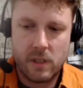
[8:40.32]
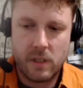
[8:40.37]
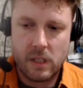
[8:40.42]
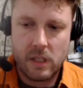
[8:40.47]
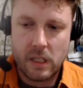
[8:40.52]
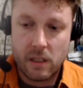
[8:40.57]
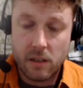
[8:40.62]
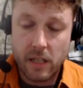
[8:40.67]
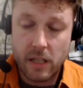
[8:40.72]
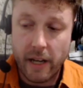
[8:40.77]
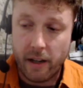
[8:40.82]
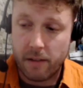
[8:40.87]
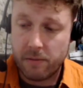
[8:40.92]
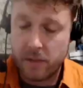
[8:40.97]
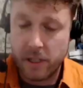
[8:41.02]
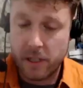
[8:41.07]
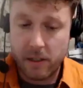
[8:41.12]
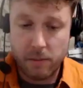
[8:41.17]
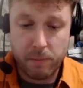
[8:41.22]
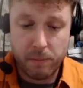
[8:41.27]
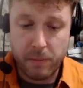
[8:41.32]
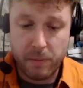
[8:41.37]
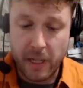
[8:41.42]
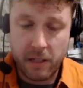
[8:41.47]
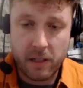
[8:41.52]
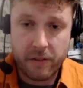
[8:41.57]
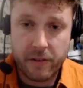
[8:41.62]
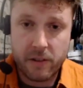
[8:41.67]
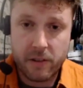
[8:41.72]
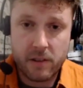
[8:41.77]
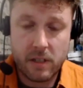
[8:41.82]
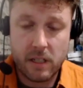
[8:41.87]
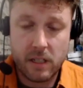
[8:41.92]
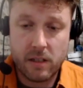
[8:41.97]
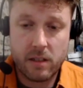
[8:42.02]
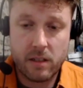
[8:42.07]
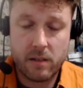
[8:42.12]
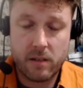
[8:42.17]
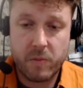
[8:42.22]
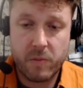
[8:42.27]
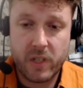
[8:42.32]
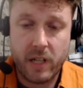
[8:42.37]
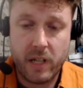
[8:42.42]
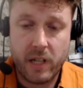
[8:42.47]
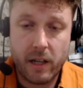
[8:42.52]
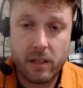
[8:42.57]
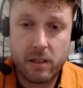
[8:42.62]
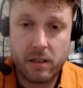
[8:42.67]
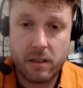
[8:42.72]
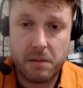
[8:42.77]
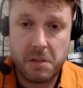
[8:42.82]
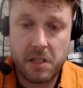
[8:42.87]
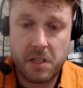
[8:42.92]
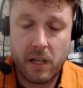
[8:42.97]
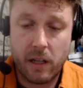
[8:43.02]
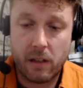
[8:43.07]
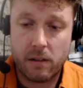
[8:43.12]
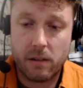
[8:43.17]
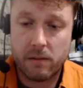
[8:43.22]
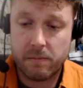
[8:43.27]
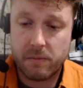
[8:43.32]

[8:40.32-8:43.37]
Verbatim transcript: Yeah, the main difference is size and scale.